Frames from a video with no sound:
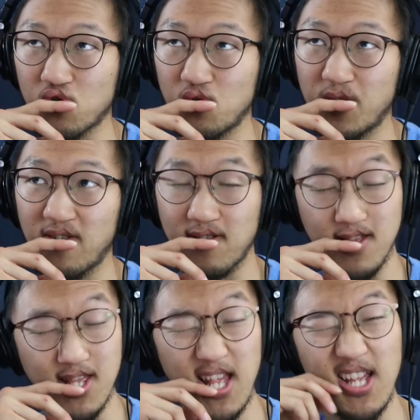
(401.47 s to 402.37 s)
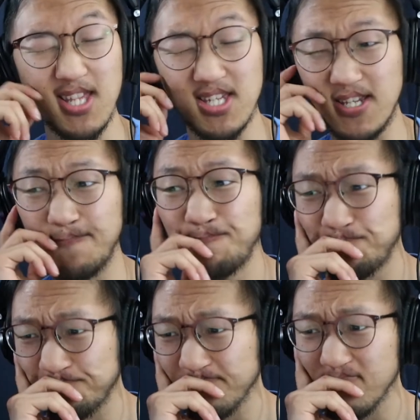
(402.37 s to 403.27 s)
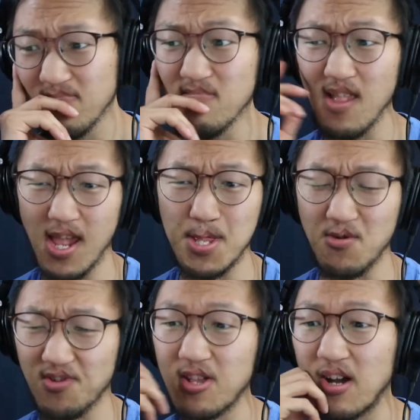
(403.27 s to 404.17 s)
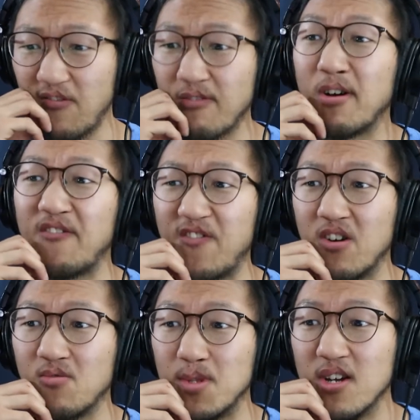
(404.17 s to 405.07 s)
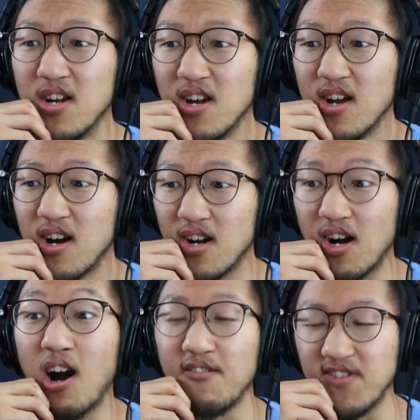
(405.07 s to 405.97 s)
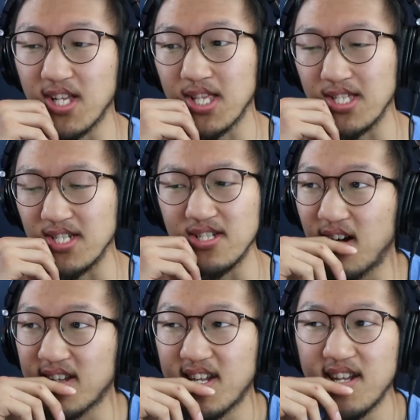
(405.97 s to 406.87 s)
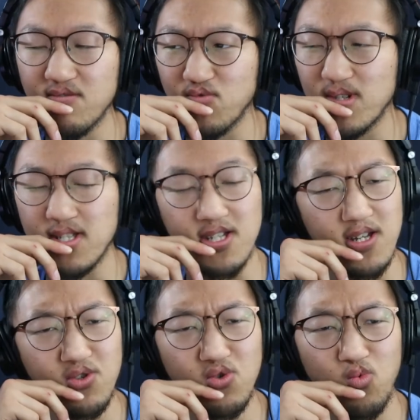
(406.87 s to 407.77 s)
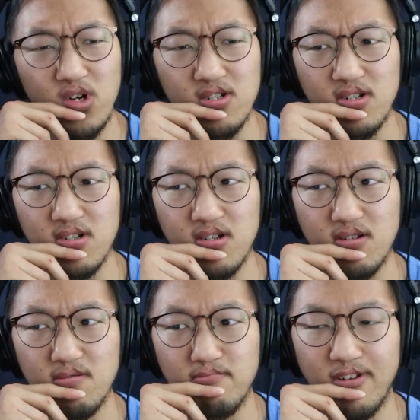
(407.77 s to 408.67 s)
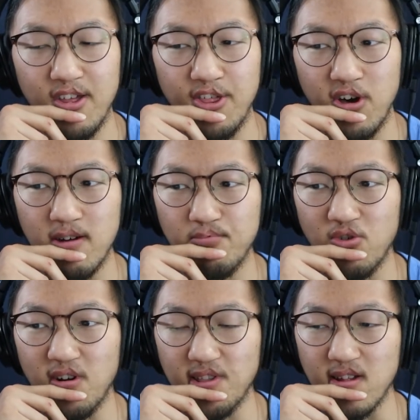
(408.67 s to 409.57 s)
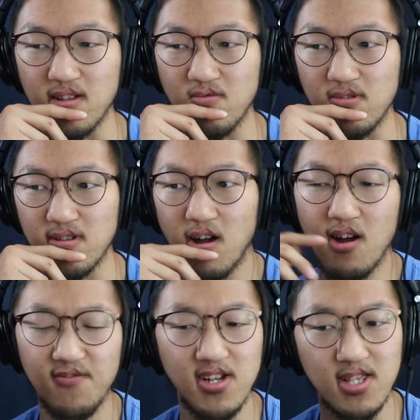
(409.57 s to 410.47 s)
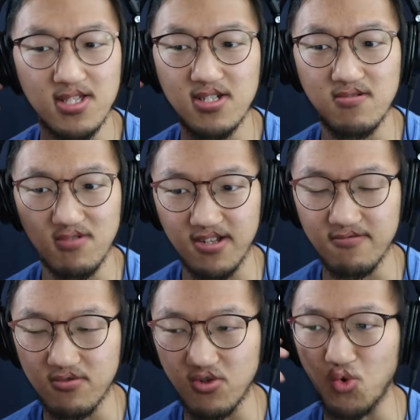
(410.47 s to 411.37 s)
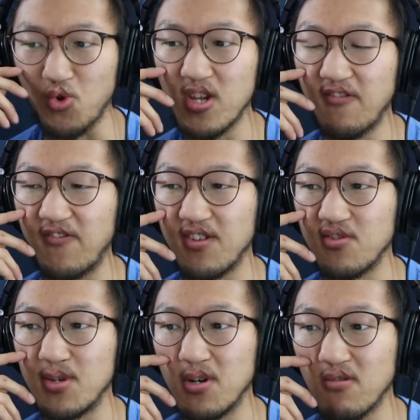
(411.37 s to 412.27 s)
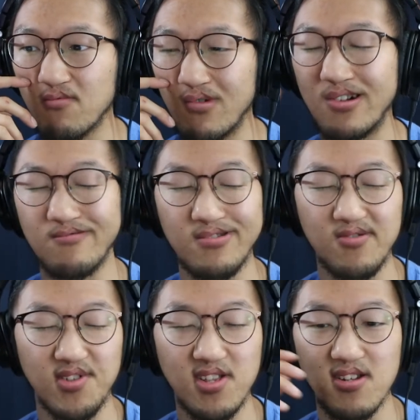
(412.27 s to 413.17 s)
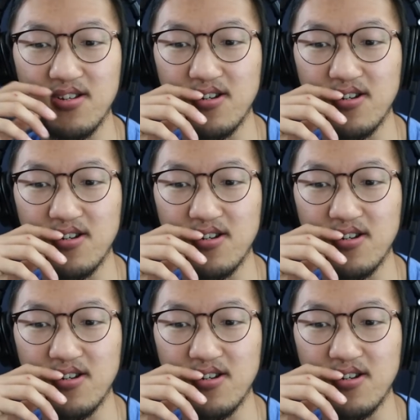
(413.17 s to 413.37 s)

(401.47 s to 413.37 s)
2016, and it was from my phone, obviously. I can't really tell you what my thought process was. Obviously, like grief, and there was